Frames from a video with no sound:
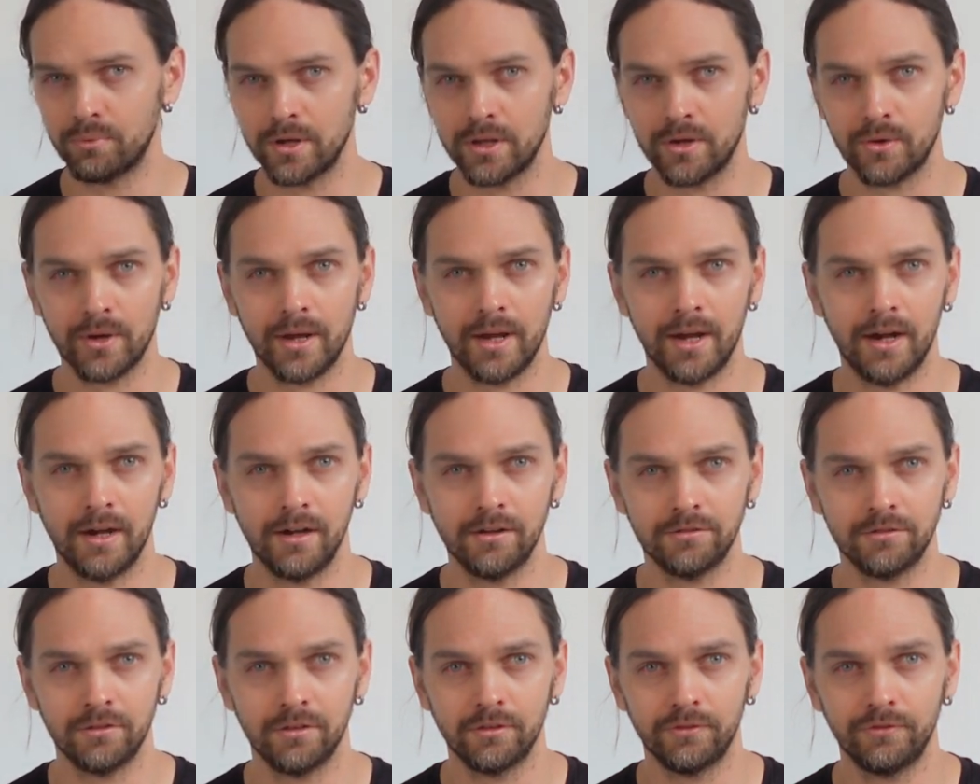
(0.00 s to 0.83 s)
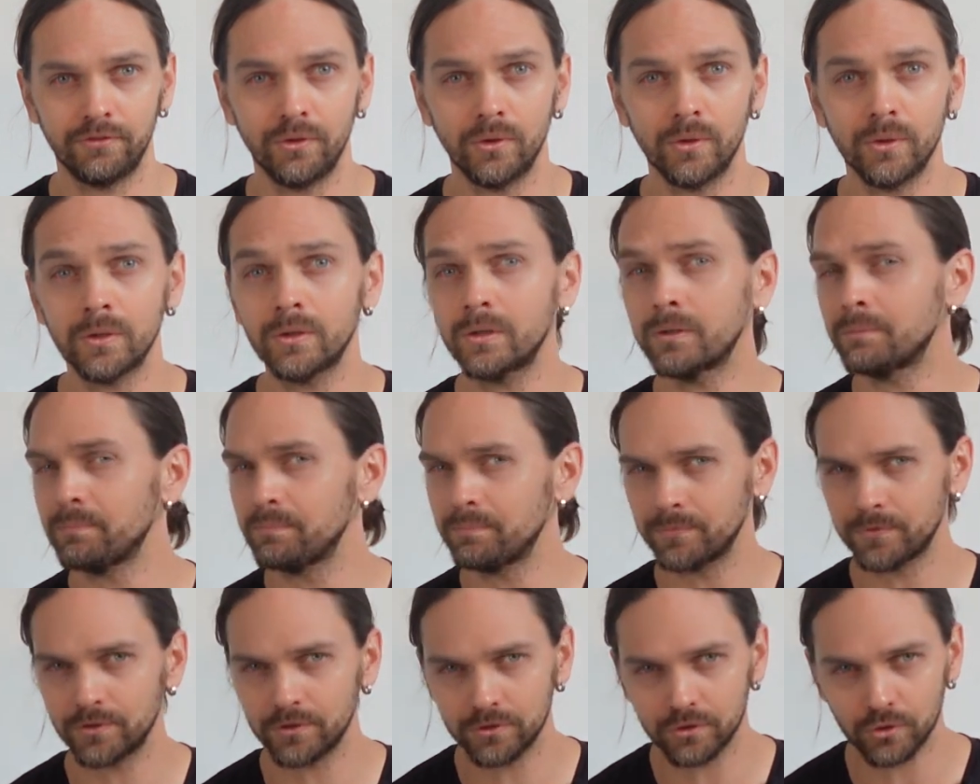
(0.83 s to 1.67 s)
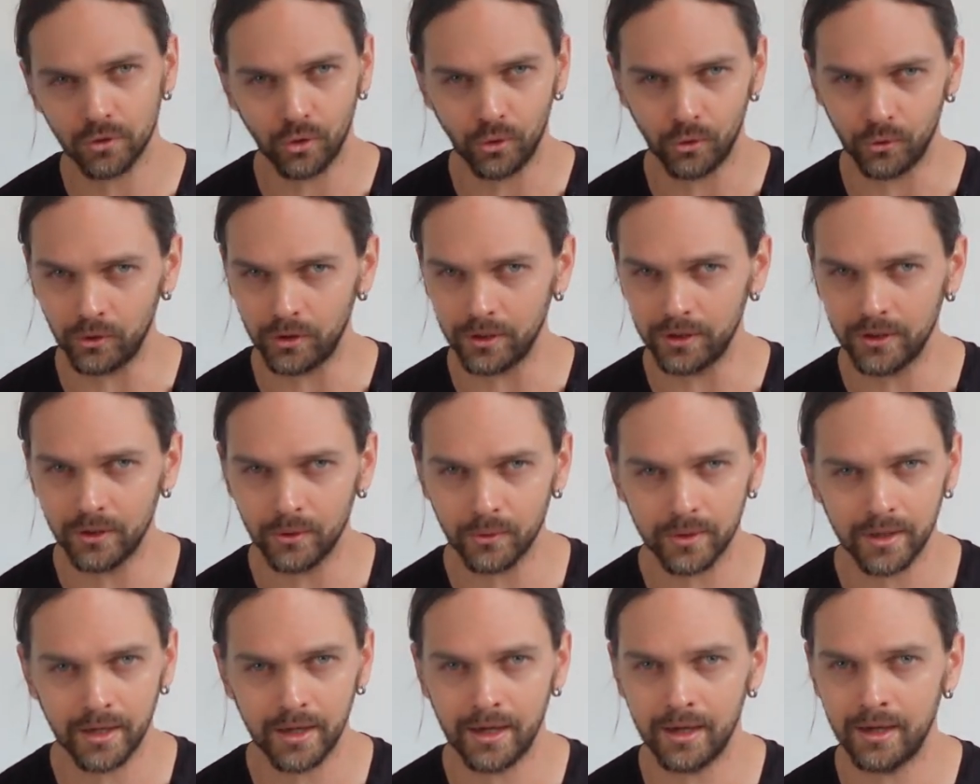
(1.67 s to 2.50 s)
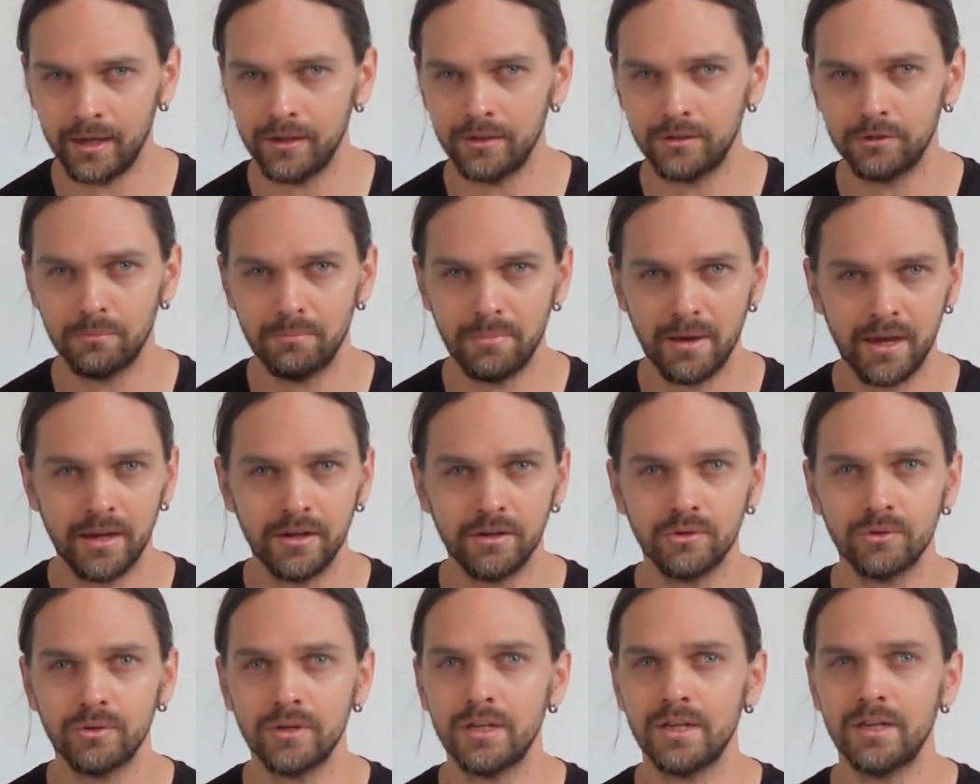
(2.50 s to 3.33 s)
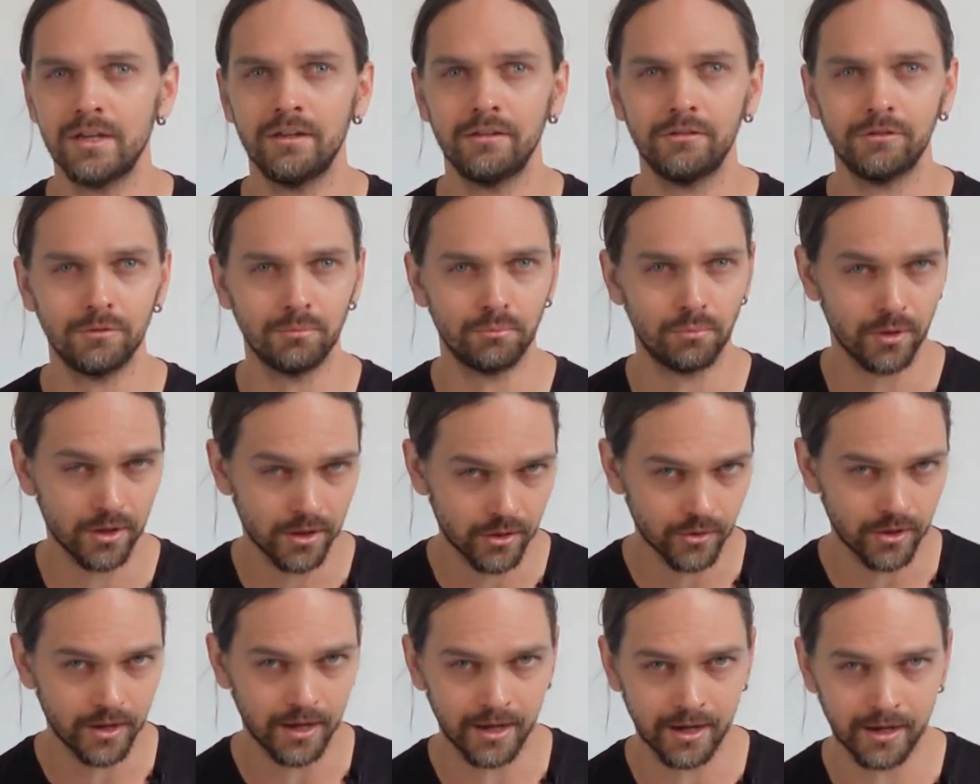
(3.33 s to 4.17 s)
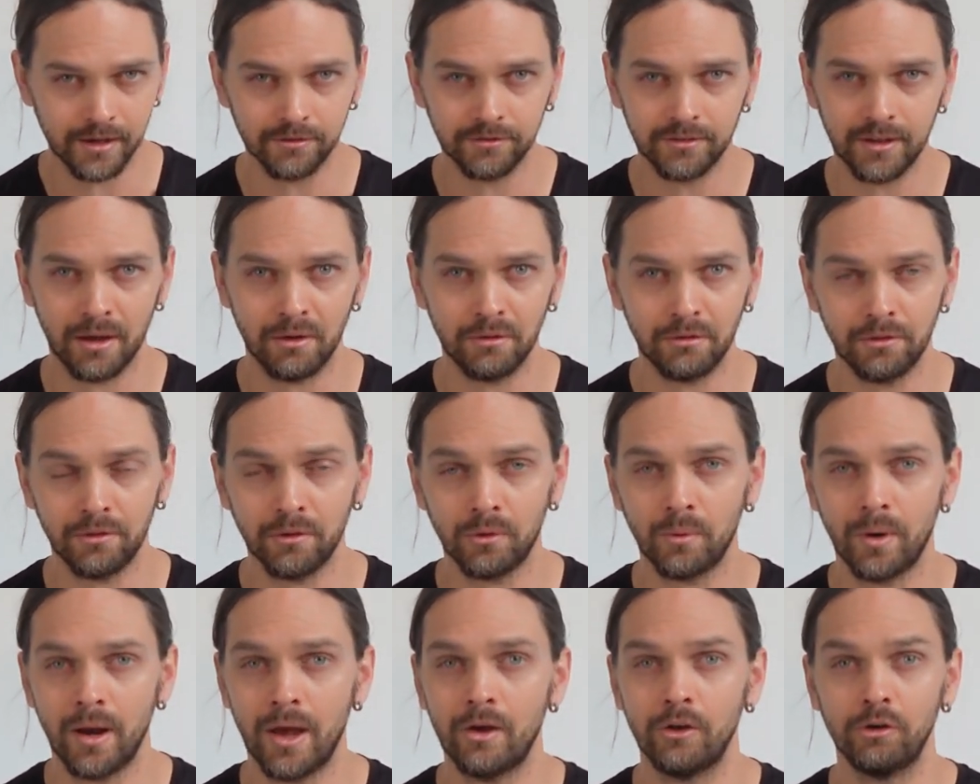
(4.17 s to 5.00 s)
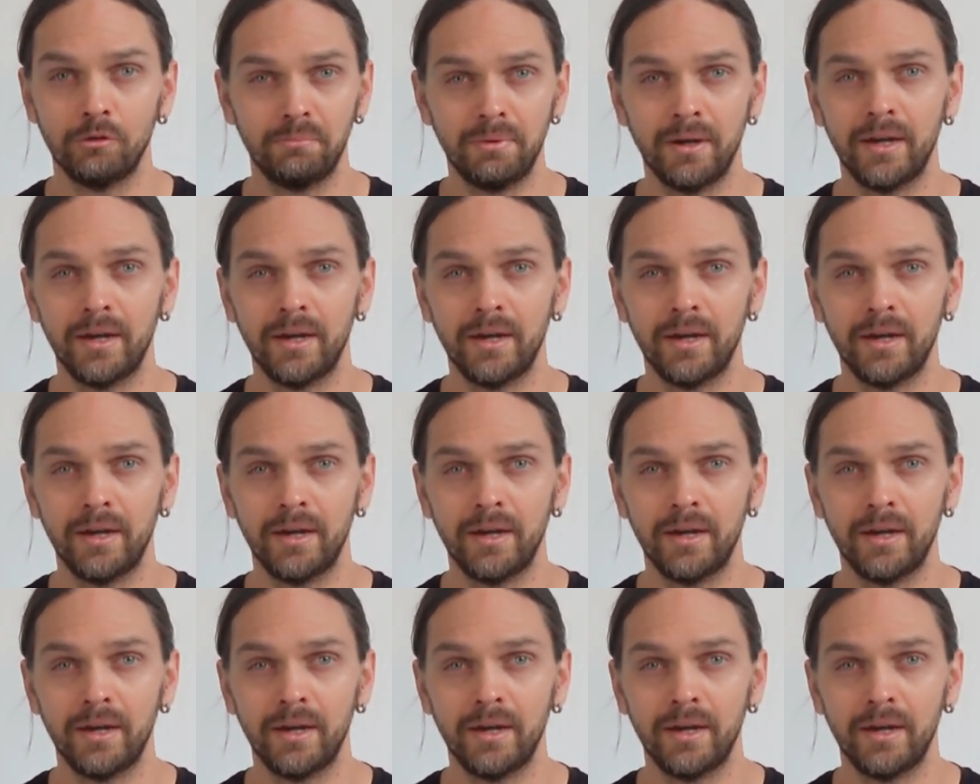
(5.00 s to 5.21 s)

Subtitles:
Bring your hands to the floor. It's totally okay to bend your knees, to bring your hands down to the ground.